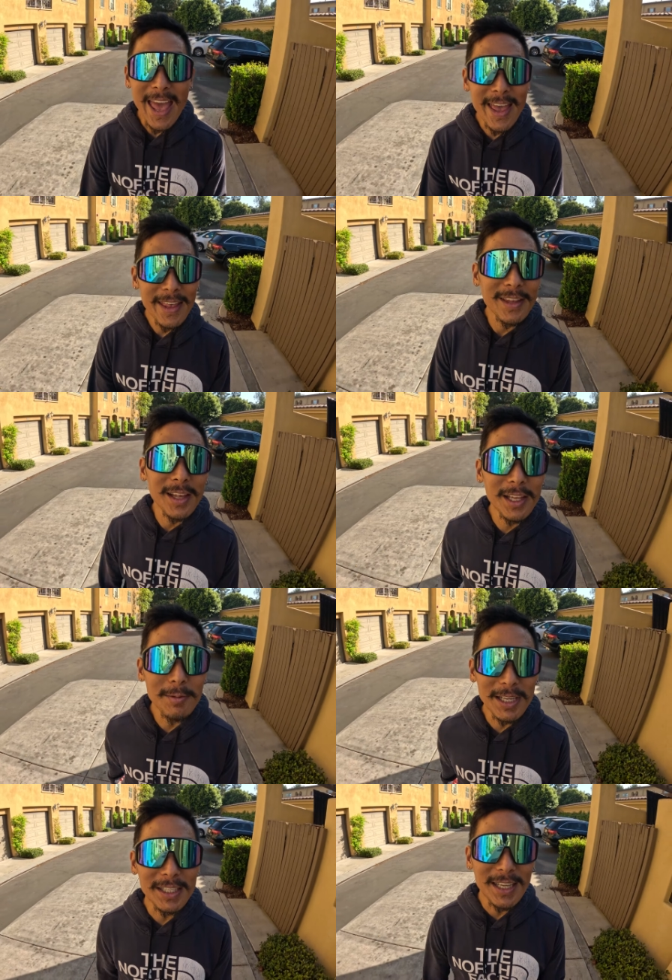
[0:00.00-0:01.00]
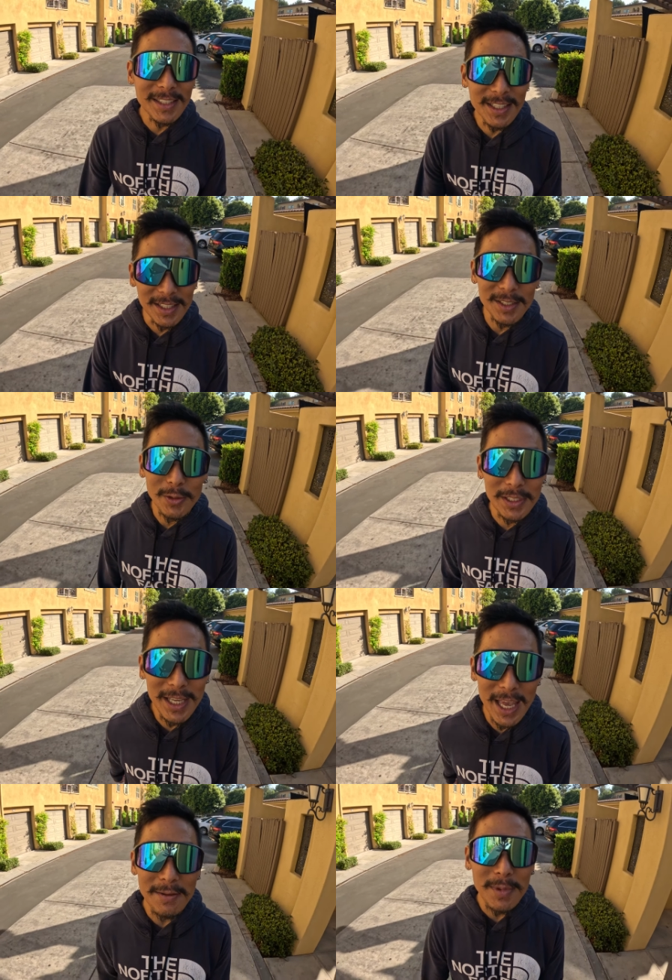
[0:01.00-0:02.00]
and the limited distance, only
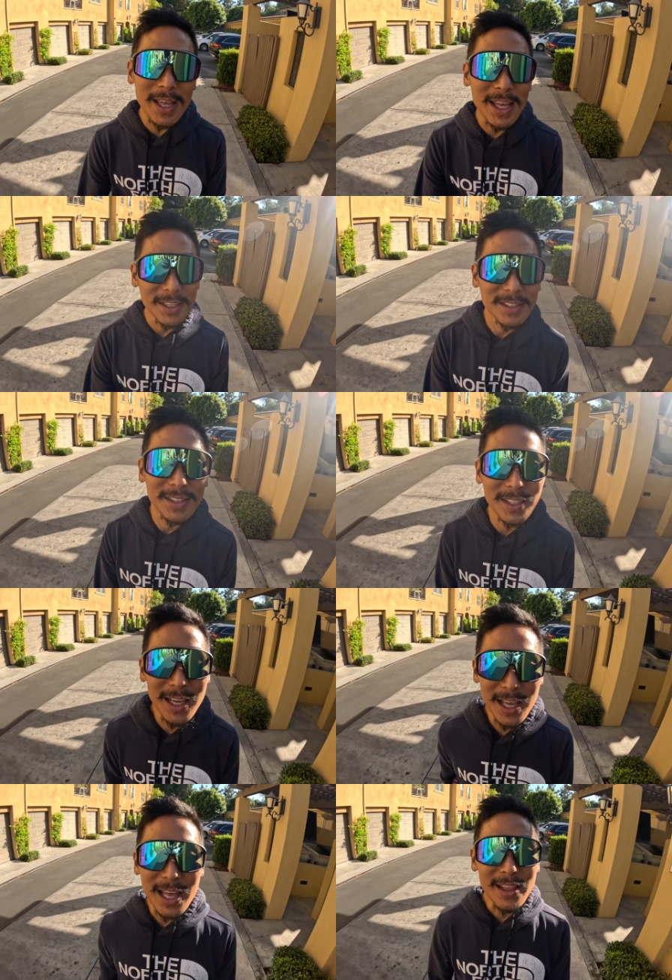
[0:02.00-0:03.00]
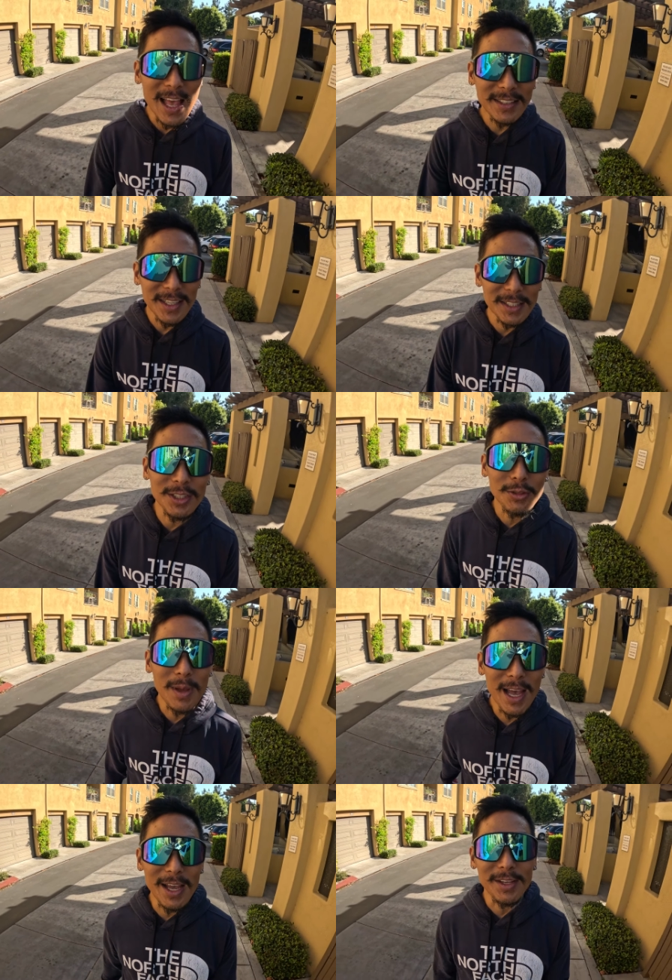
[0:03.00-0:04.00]
10 minutes, less than two
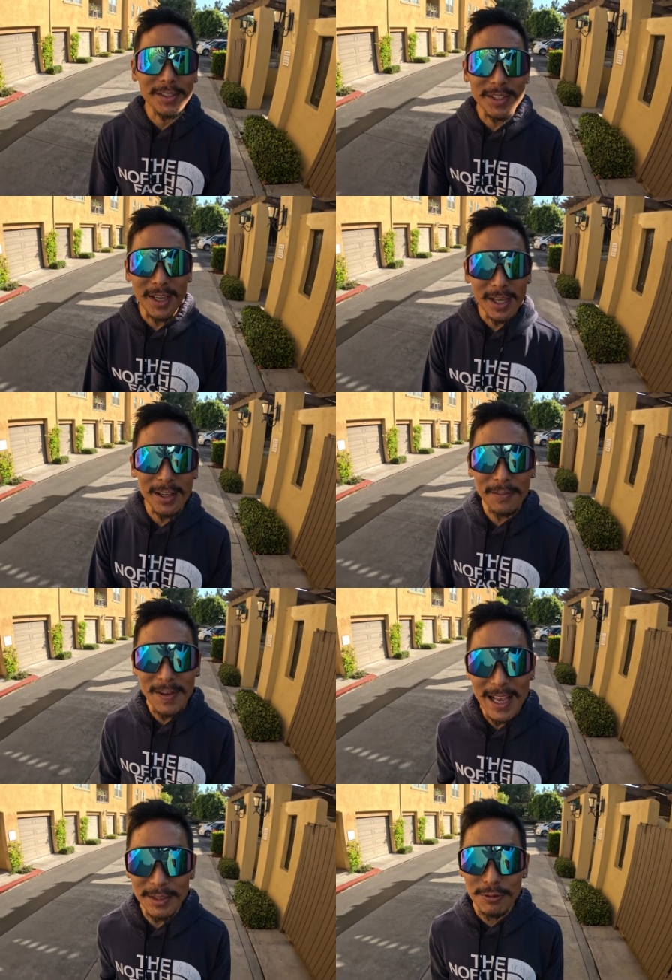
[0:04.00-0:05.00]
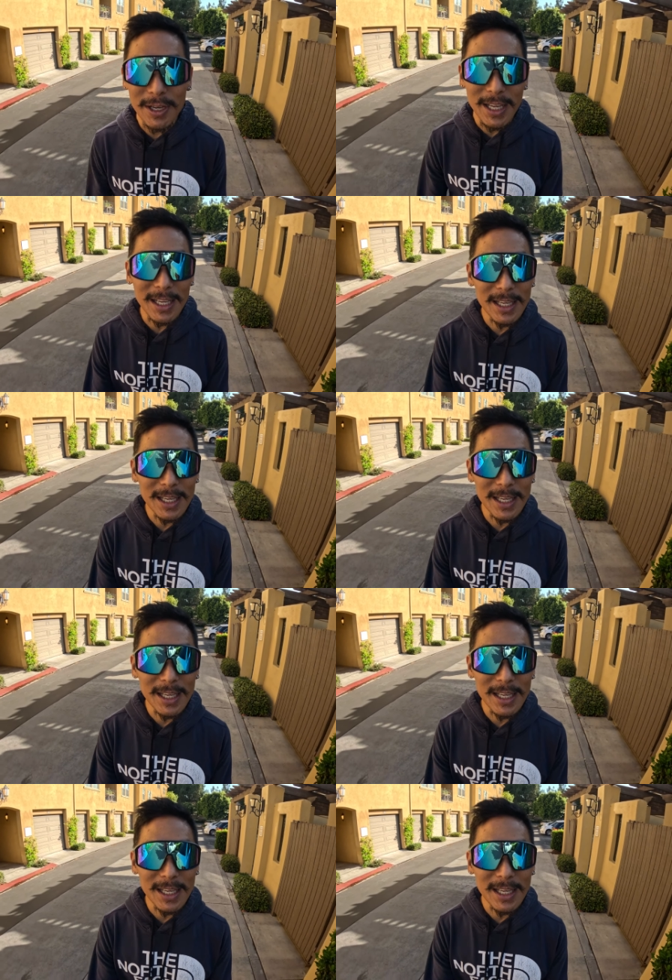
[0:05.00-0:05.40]
miles of fast running